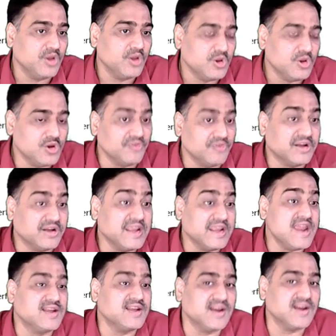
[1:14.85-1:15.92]
You have
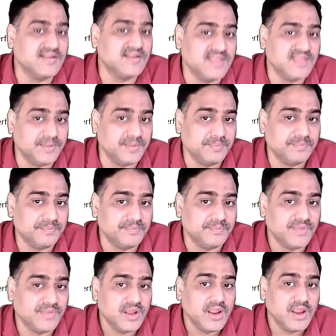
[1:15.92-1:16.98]
created them
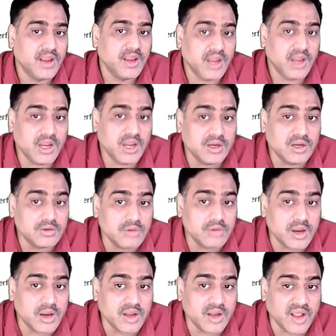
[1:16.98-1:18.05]
into
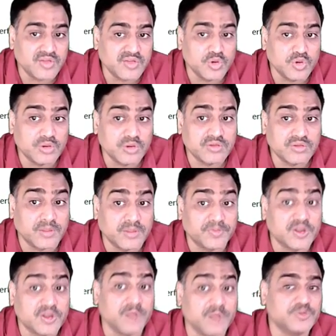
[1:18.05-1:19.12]
an Azure
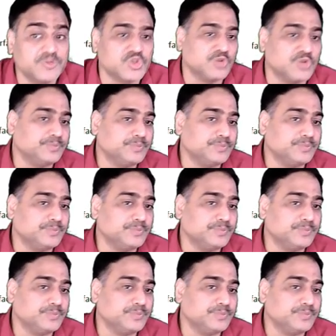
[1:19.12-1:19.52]
subscription.